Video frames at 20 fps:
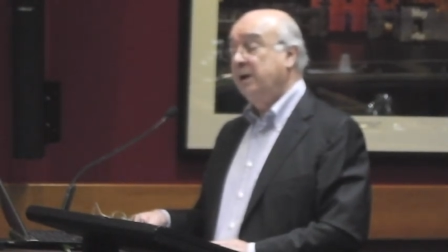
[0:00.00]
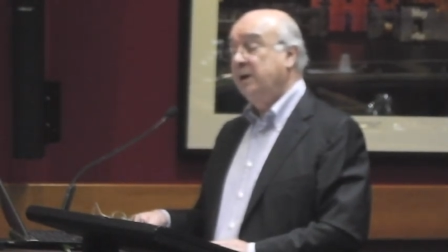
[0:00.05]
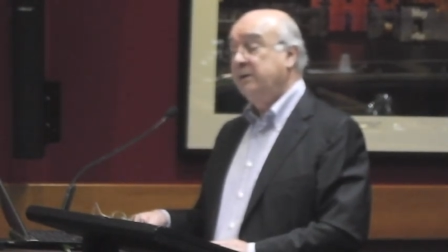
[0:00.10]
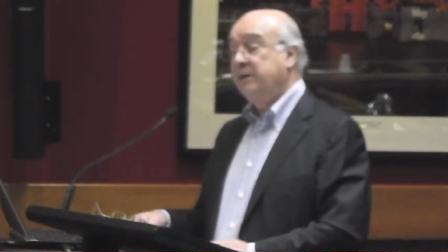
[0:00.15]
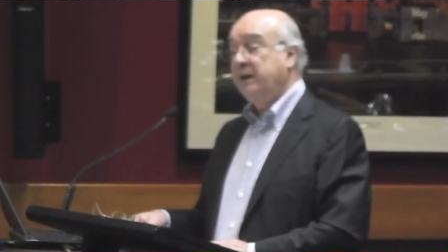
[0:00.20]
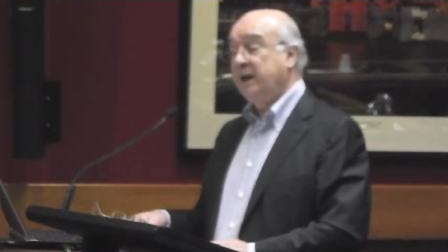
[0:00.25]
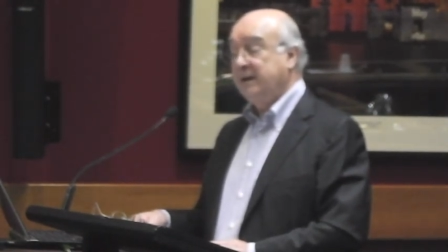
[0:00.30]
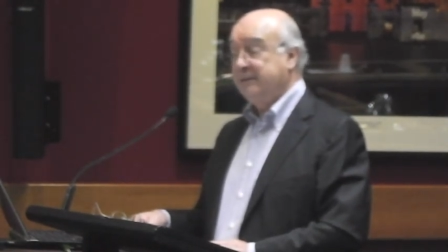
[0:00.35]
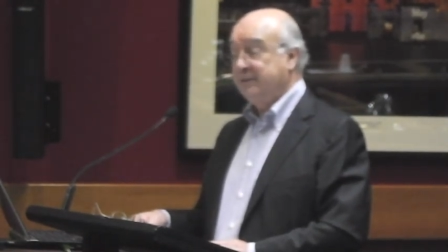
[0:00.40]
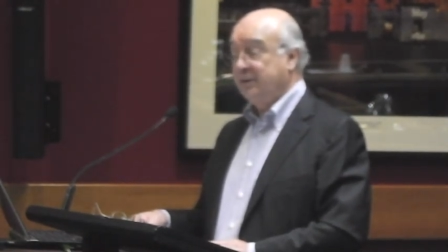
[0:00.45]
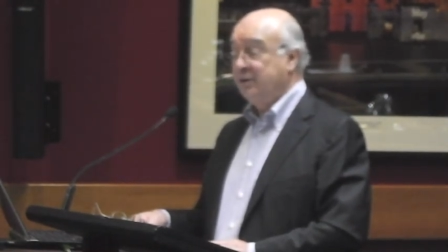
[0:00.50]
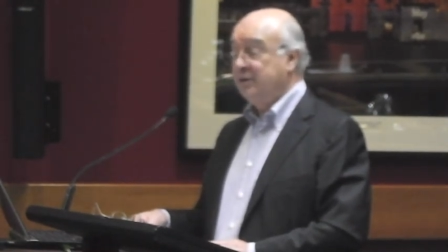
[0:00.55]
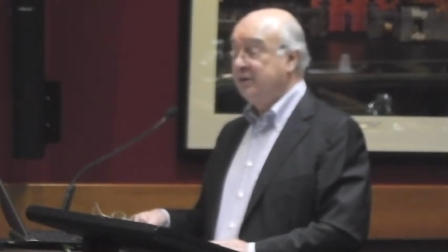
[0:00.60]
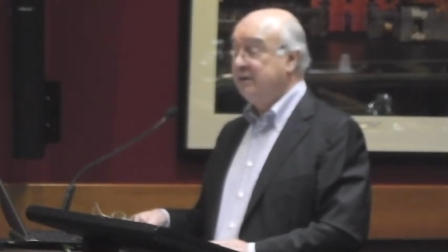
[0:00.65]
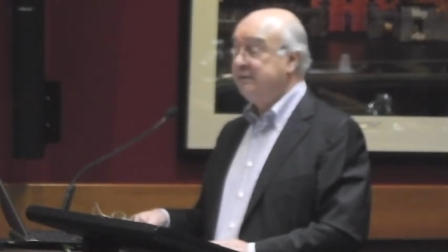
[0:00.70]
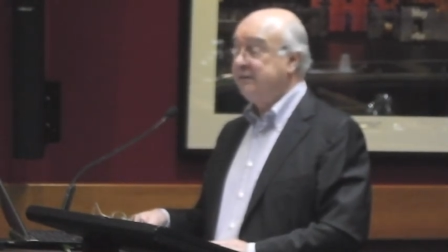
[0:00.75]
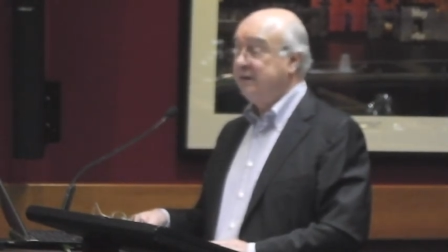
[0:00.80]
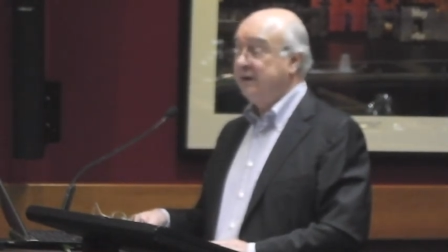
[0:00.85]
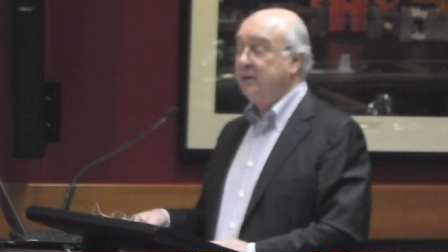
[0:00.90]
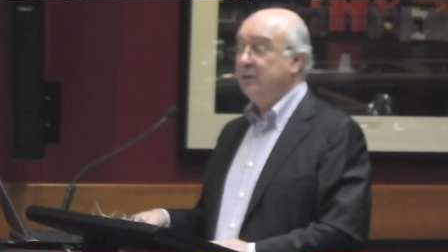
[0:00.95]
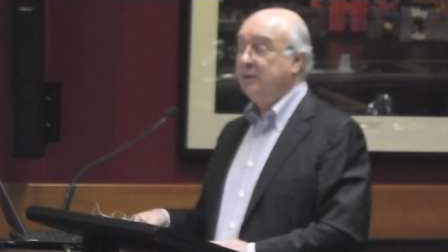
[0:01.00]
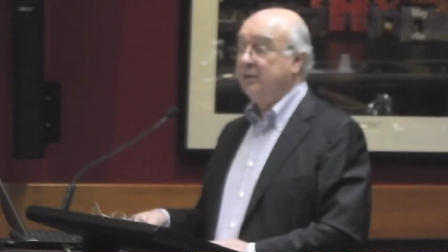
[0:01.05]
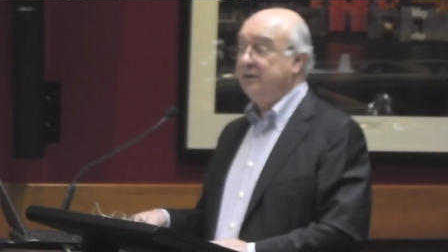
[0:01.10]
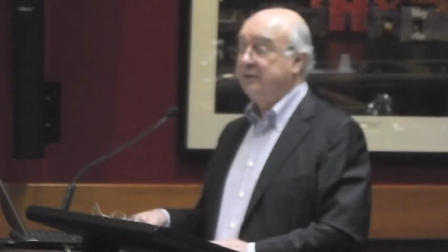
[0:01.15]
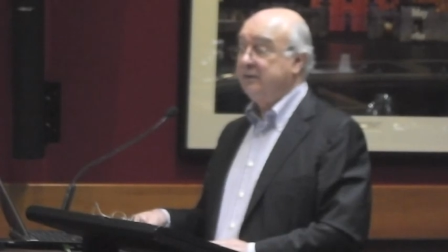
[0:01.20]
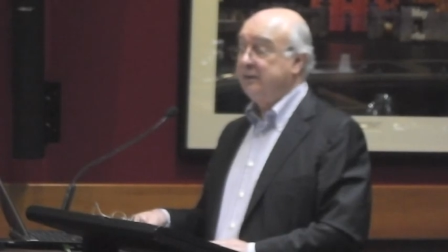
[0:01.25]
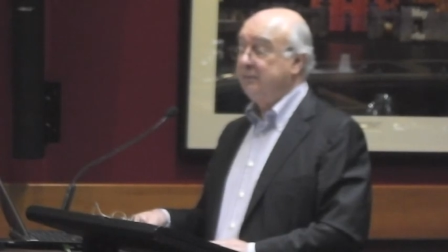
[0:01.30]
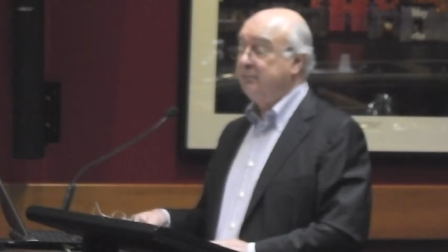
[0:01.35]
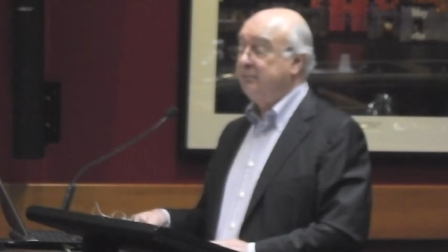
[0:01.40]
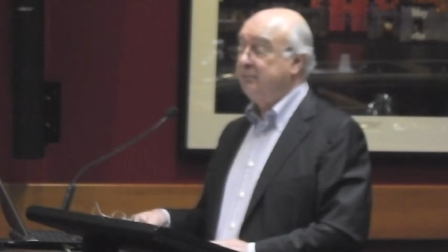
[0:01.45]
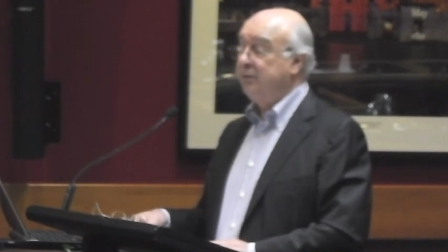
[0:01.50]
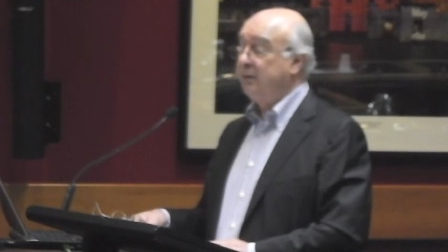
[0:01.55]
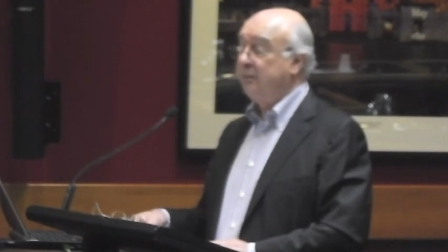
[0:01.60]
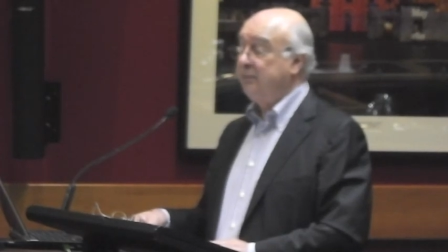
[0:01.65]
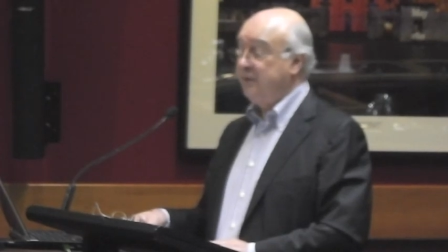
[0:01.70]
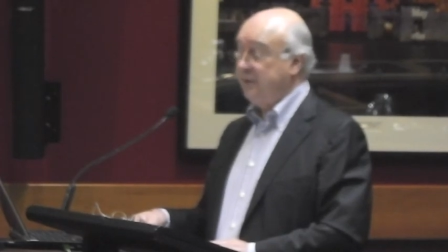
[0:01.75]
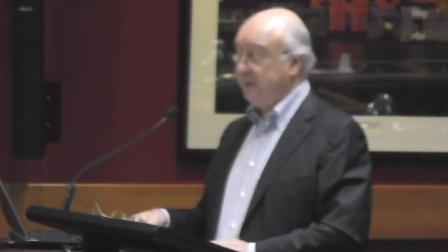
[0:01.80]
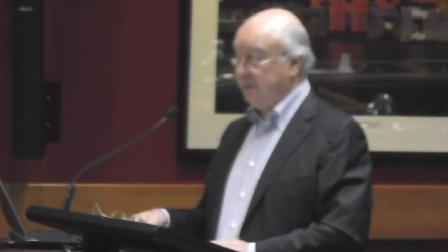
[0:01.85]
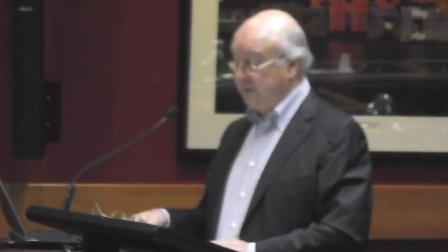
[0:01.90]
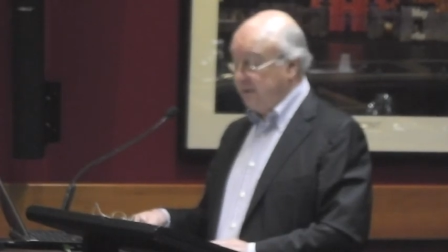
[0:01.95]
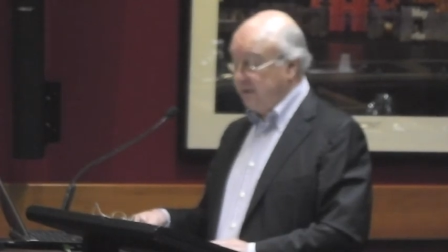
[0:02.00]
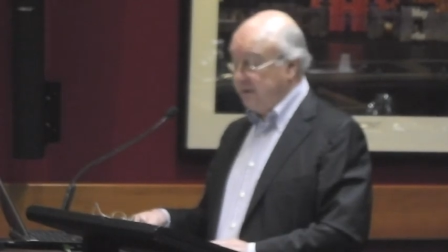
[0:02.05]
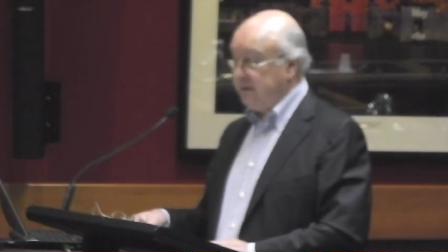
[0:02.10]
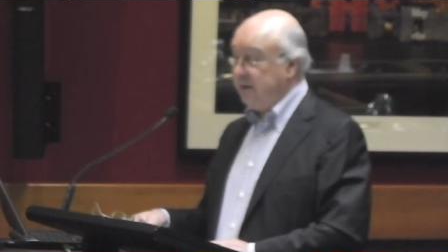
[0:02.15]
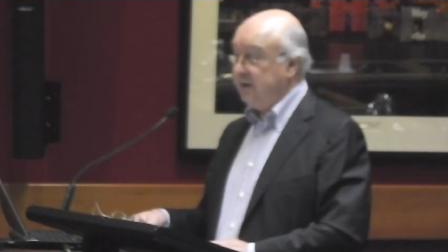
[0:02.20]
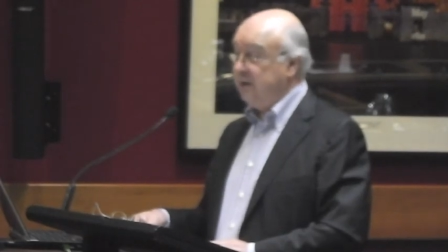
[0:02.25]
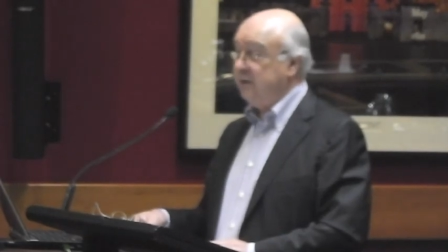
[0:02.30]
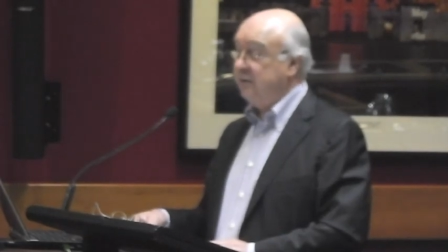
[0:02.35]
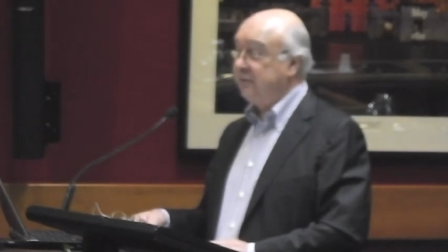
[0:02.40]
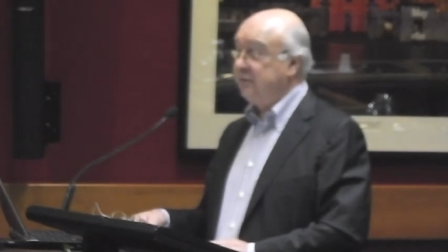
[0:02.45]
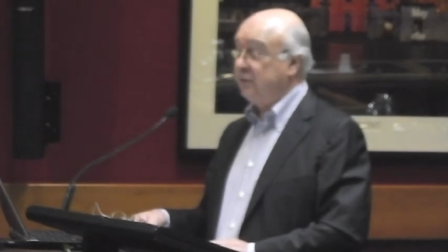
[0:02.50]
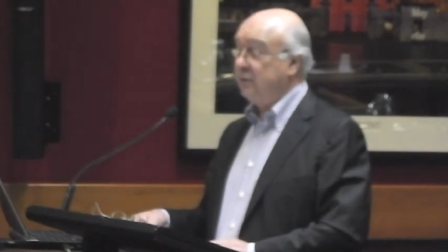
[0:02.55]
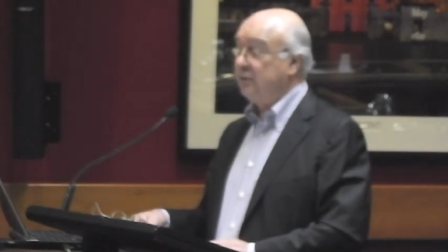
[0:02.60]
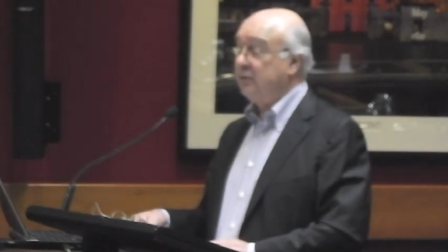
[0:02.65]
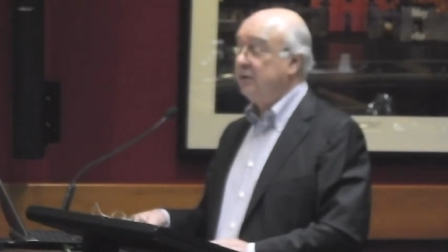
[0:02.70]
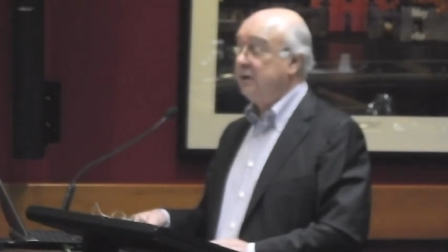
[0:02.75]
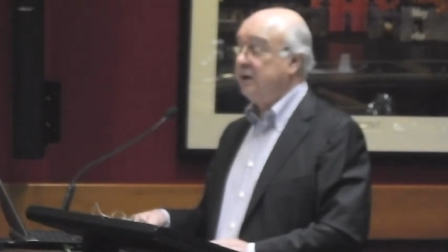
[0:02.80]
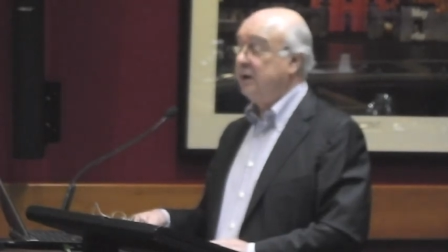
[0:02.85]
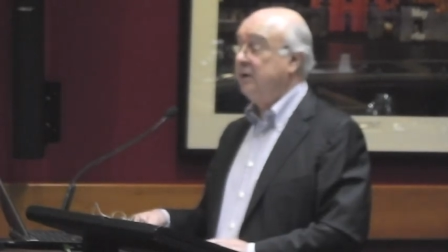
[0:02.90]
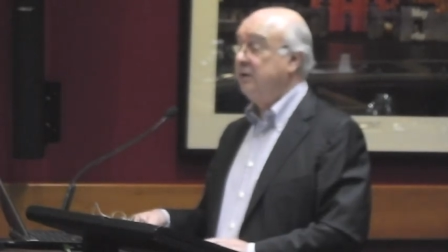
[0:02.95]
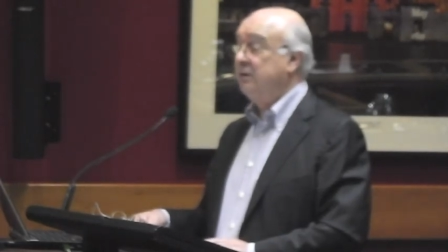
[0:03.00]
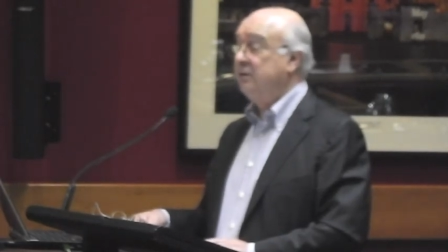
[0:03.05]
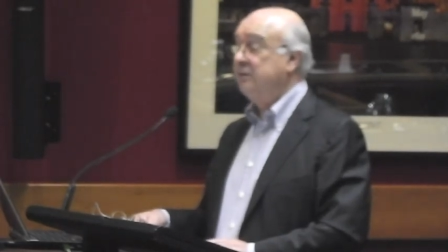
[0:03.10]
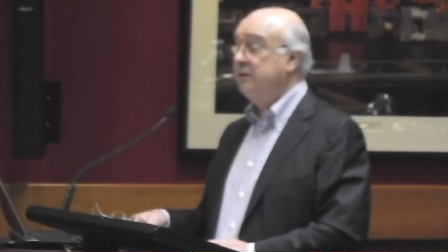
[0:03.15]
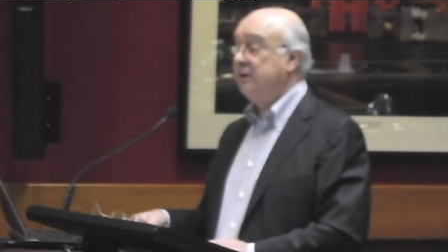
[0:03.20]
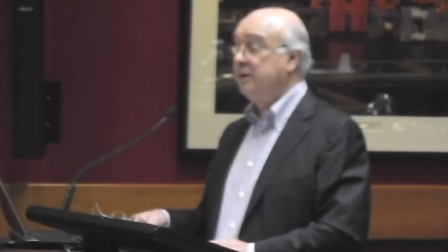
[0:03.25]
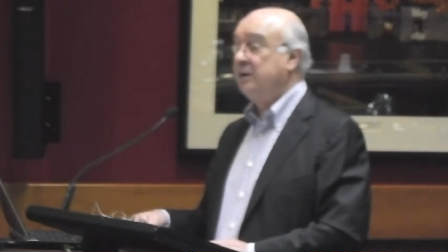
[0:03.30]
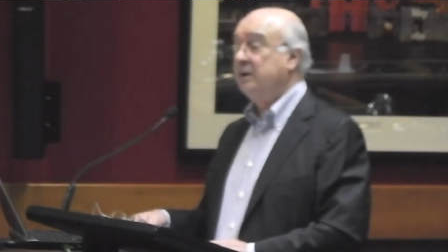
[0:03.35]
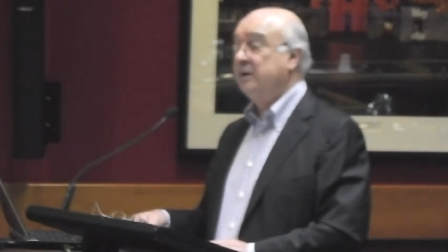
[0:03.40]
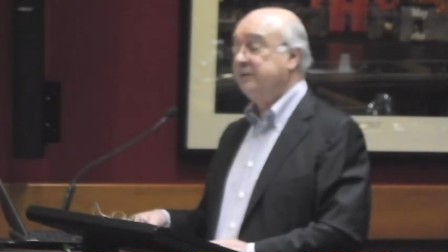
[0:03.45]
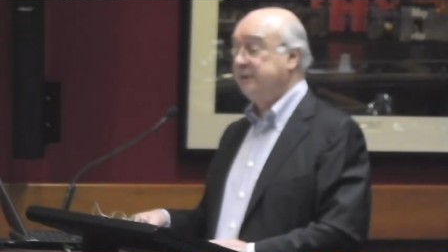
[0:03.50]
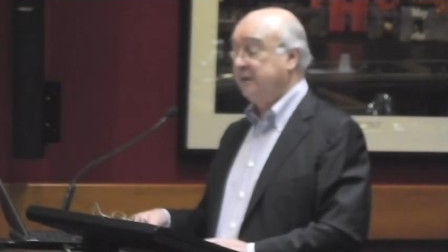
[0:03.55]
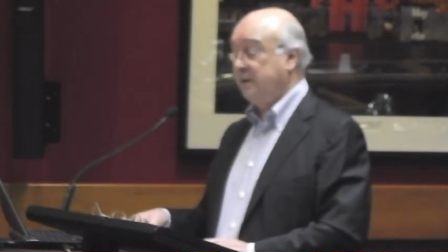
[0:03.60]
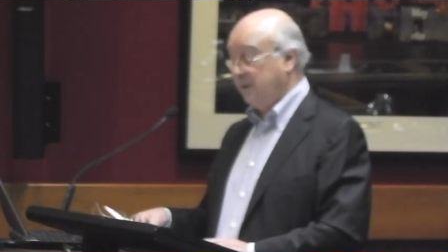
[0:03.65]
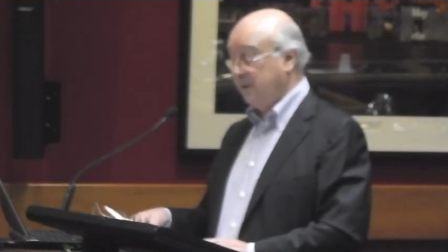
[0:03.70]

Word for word: David Irving is the, probably the leading historian who denies the